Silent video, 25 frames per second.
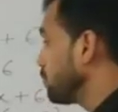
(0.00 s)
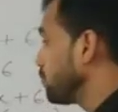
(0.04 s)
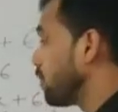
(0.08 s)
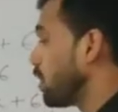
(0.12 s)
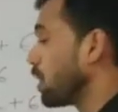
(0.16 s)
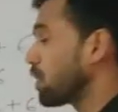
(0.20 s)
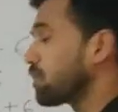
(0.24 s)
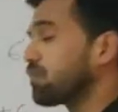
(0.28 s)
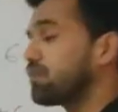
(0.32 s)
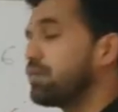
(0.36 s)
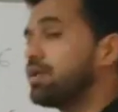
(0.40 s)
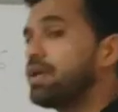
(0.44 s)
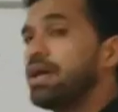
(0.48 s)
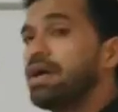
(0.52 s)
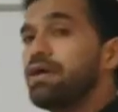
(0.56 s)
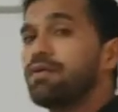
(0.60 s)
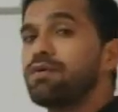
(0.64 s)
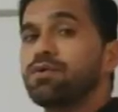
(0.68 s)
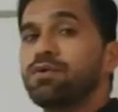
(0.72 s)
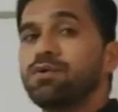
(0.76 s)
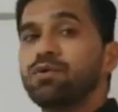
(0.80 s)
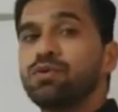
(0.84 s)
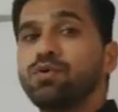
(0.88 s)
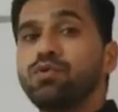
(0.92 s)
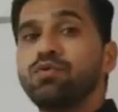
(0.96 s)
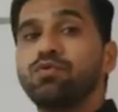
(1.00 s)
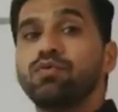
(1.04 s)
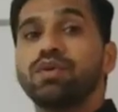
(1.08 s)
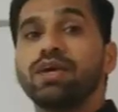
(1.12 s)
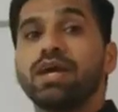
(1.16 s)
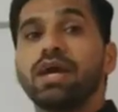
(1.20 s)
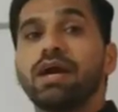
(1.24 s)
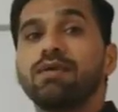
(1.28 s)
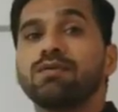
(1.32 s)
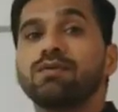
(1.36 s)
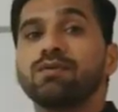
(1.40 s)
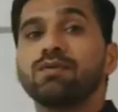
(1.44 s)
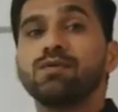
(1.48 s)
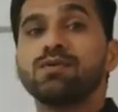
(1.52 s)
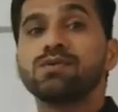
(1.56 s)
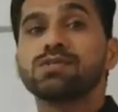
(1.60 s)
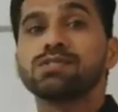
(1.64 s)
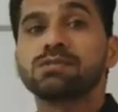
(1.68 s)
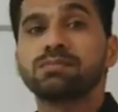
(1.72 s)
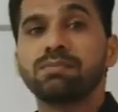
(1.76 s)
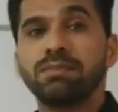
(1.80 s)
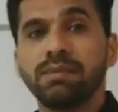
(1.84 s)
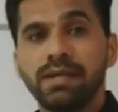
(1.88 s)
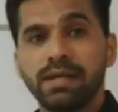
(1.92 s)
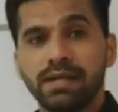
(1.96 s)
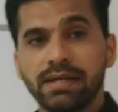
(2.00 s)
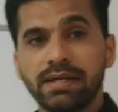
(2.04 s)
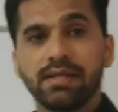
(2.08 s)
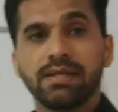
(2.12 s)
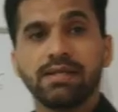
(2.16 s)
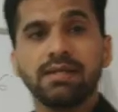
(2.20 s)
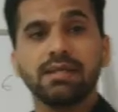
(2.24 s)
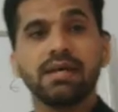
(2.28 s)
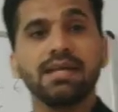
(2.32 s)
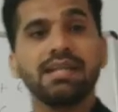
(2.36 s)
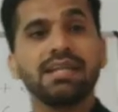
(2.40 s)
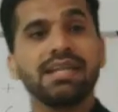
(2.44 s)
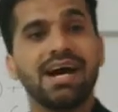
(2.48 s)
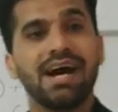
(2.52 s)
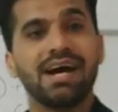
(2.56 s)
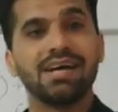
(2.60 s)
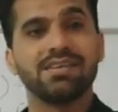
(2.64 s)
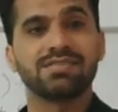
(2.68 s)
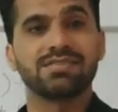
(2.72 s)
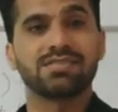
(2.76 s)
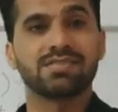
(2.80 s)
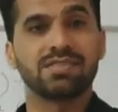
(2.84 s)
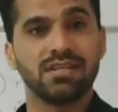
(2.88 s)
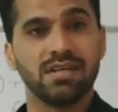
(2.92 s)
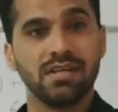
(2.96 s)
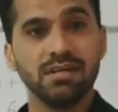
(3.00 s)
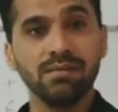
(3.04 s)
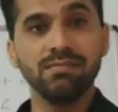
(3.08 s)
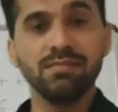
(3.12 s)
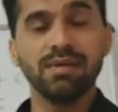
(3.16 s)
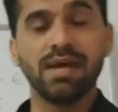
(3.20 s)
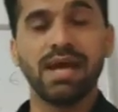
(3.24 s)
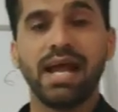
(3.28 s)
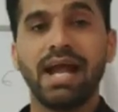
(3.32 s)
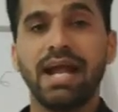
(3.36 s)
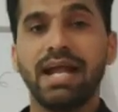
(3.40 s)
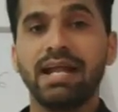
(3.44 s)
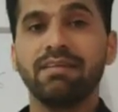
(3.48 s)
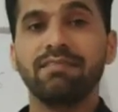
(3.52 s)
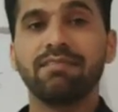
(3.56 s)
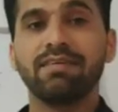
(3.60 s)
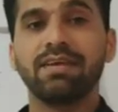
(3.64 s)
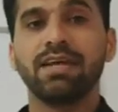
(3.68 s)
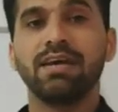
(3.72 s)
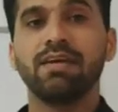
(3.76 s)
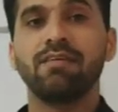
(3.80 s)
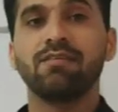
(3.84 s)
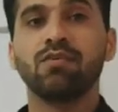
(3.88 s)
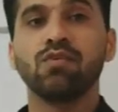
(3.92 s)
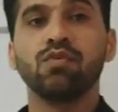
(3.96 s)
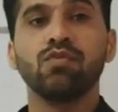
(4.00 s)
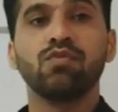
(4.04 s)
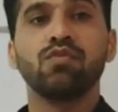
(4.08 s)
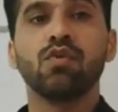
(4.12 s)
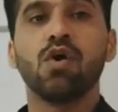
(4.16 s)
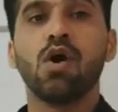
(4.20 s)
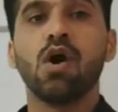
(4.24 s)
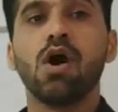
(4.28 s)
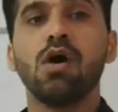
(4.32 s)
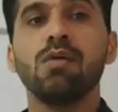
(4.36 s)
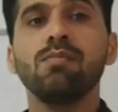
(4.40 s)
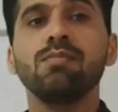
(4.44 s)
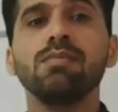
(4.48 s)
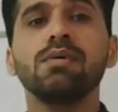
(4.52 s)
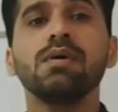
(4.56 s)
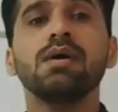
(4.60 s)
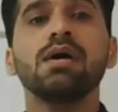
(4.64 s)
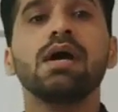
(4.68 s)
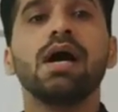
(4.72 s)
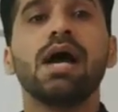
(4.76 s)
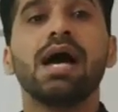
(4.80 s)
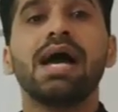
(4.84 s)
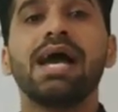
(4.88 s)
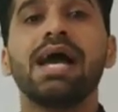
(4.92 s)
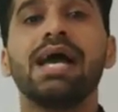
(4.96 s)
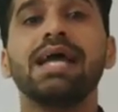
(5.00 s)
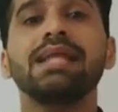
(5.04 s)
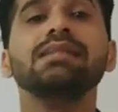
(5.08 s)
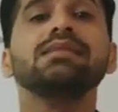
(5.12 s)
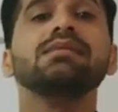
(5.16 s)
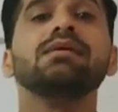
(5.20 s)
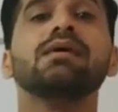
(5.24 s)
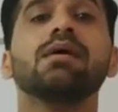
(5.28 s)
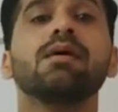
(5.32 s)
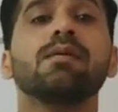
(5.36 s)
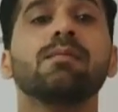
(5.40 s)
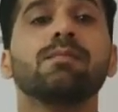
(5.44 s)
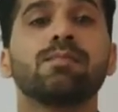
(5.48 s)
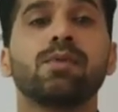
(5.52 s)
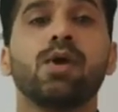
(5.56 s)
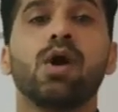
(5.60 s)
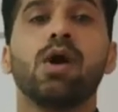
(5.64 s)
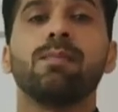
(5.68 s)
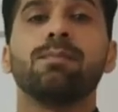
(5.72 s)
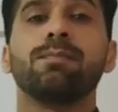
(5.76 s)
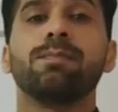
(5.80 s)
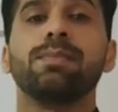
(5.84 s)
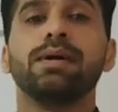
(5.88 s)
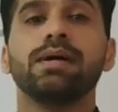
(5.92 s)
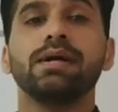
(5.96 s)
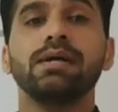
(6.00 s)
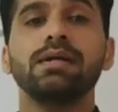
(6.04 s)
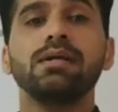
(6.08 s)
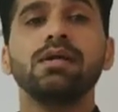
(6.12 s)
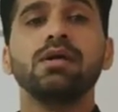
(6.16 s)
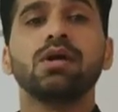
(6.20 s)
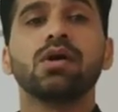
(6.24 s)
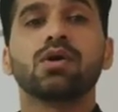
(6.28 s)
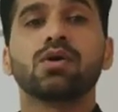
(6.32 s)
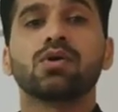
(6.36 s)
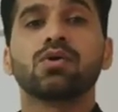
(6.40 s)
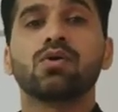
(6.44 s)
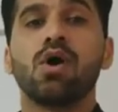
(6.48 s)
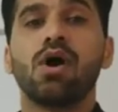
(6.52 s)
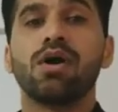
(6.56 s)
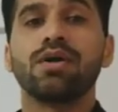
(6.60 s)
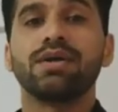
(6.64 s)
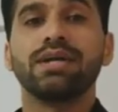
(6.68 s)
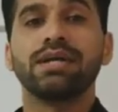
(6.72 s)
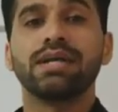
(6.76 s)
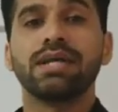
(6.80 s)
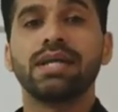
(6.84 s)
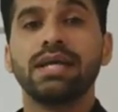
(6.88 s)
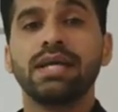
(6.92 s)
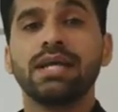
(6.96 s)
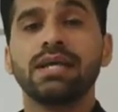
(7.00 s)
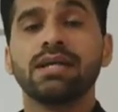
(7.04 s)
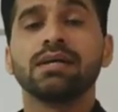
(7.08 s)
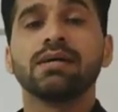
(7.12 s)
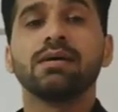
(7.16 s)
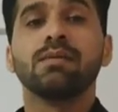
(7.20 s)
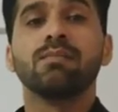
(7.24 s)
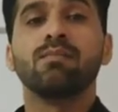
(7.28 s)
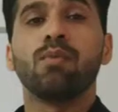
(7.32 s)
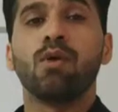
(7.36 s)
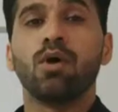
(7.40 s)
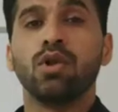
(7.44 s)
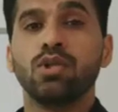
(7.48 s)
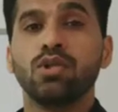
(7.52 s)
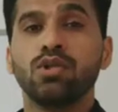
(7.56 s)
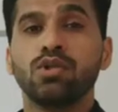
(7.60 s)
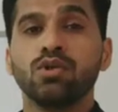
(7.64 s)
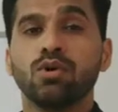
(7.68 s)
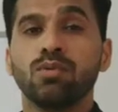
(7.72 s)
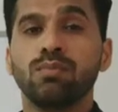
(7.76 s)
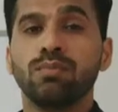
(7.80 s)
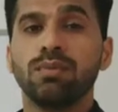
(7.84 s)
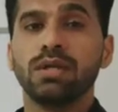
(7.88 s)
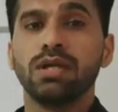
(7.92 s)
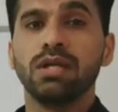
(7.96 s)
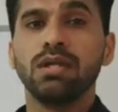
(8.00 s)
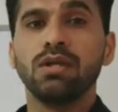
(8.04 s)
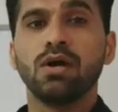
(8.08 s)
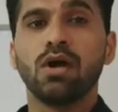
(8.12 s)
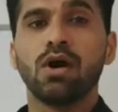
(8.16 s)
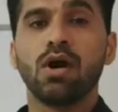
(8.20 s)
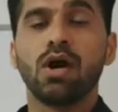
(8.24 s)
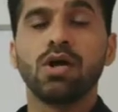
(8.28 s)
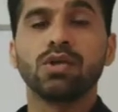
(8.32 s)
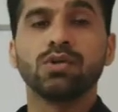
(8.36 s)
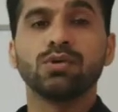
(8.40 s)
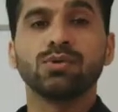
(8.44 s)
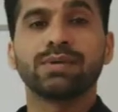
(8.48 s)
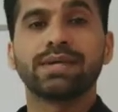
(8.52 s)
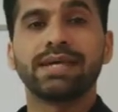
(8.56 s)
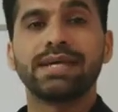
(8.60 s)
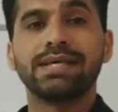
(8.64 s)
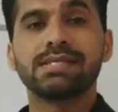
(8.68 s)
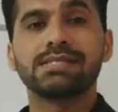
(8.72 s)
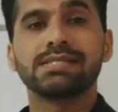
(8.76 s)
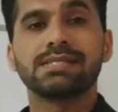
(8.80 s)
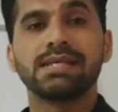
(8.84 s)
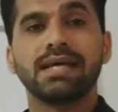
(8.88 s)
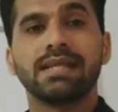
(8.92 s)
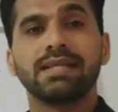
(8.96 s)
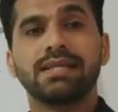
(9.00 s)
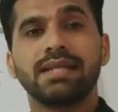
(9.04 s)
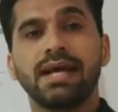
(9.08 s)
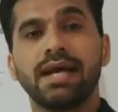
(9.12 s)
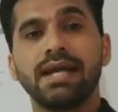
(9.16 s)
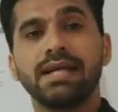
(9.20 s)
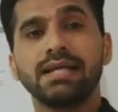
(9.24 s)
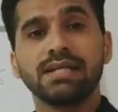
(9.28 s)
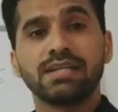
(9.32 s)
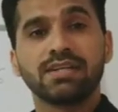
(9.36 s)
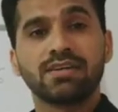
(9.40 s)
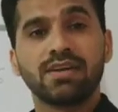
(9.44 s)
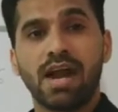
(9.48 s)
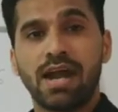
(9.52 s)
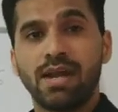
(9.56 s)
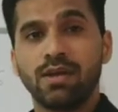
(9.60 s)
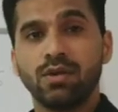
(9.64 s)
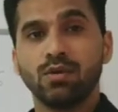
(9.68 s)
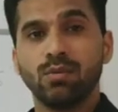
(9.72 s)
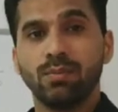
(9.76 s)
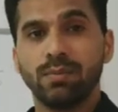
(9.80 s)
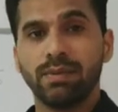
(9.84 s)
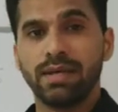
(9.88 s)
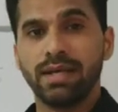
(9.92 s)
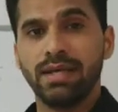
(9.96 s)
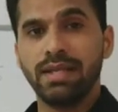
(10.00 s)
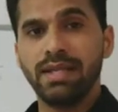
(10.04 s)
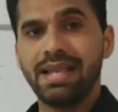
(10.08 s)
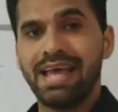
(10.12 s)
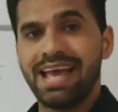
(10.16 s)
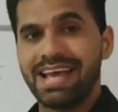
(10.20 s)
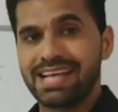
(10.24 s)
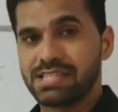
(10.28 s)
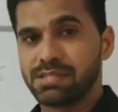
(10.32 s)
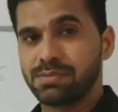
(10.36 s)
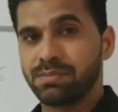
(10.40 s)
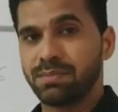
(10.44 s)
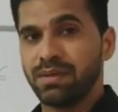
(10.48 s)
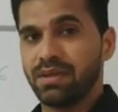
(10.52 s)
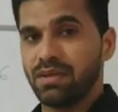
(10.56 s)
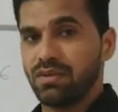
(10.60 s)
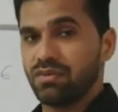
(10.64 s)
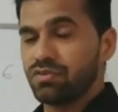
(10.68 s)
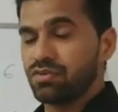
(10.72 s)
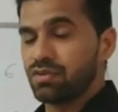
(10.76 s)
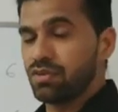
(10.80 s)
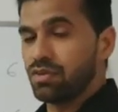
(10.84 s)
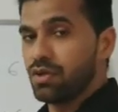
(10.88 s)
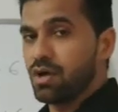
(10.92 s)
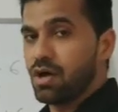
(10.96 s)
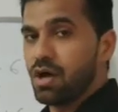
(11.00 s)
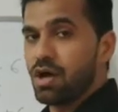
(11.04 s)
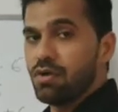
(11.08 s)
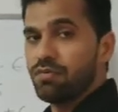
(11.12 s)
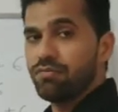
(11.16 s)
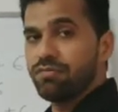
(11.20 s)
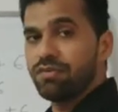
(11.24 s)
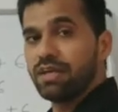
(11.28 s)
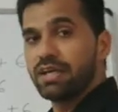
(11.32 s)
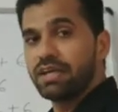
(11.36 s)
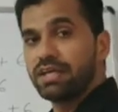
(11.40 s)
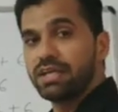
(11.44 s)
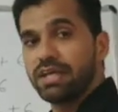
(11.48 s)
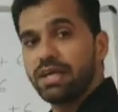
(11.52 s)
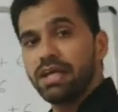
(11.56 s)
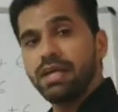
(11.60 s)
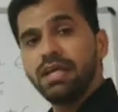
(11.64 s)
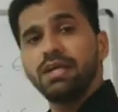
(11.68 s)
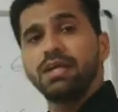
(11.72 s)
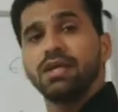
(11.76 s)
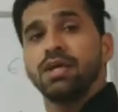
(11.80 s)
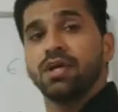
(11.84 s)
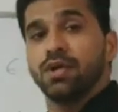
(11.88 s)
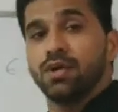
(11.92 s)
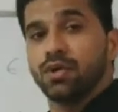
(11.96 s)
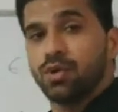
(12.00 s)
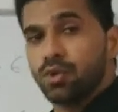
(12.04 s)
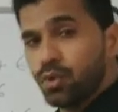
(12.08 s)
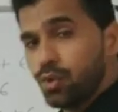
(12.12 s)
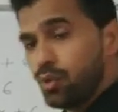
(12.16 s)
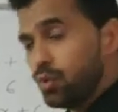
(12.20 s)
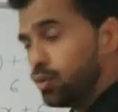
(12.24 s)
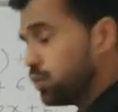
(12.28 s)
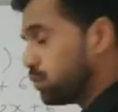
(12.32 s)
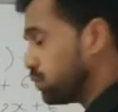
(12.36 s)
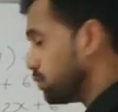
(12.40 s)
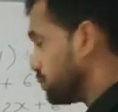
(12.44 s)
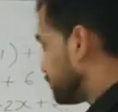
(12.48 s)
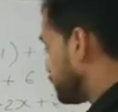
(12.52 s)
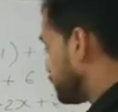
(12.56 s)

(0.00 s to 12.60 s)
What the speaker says: what we have to do, we have to split the last term and we have to form an proper quadratic polynomial, or you can say that trinomial expression of degree 2.